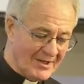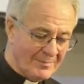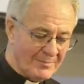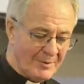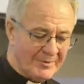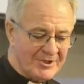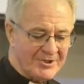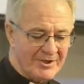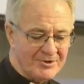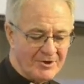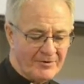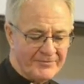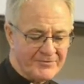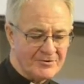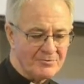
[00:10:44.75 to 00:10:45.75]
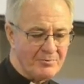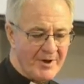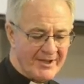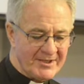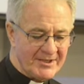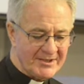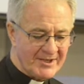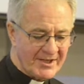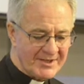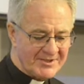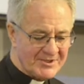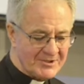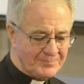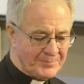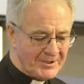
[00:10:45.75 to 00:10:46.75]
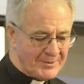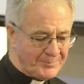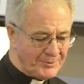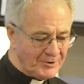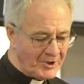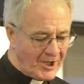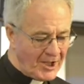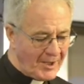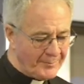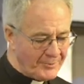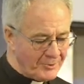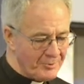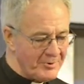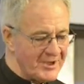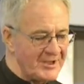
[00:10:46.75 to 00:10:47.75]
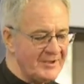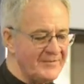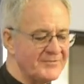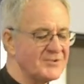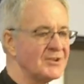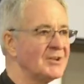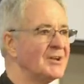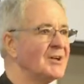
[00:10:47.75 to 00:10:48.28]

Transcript: But we don't often recognize that people are bereaved